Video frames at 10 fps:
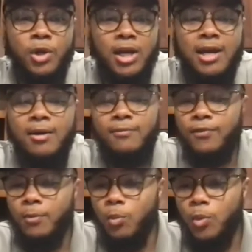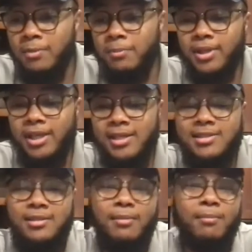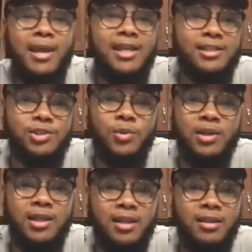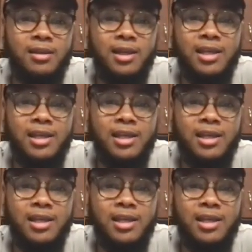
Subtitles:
come from one place, made it to another,